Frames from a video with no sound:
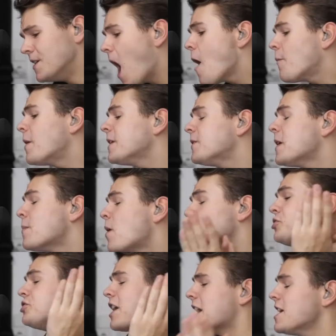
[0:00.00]
Now, buddy, the
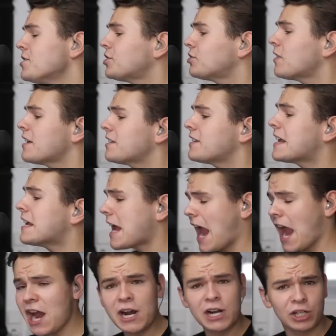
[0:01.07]
most interesting
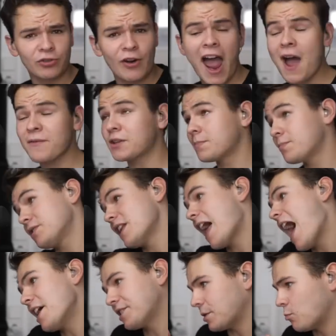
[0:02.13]
aircraft
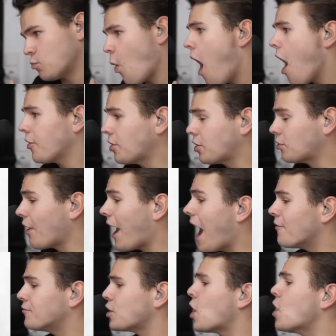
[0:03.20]
slash
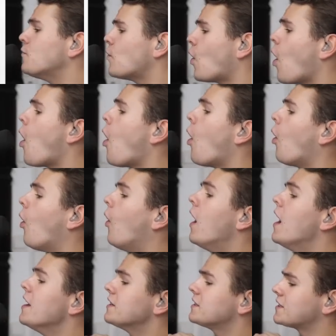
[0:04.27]
watercraft of all
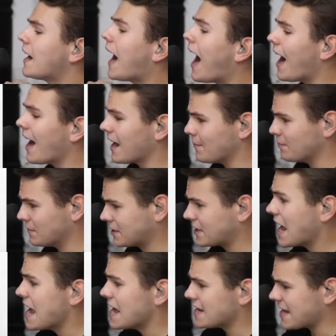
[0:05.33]
times.
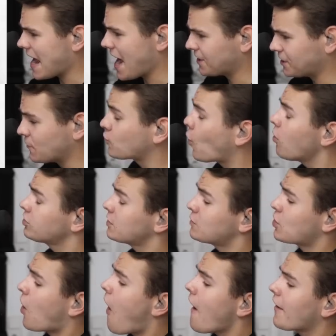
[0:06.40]
Yes, of course I'm
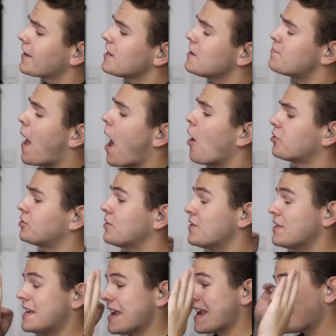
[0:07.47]
talking about
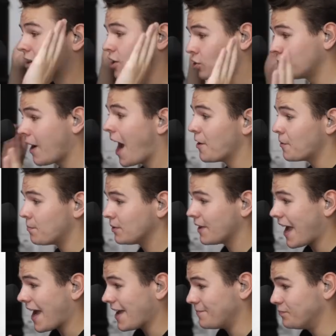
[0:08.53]
the
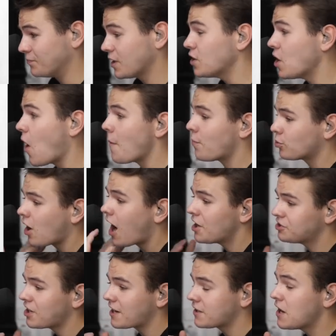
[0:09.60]
Ekranoplan. You know, a
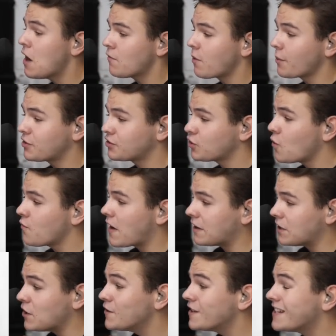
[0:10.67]
project from the Soviet
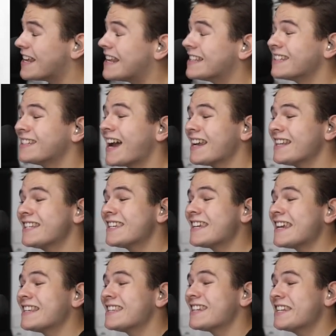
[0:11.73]
Union in the
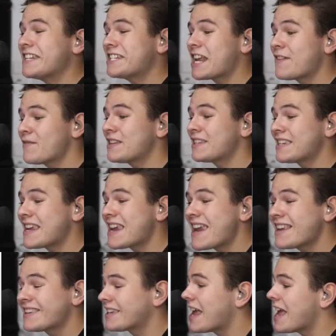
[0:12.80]

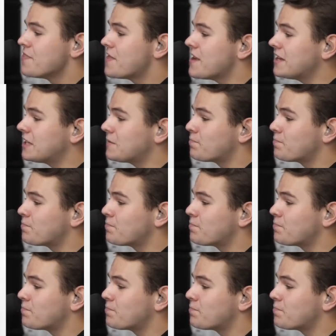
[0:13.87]
1970s. This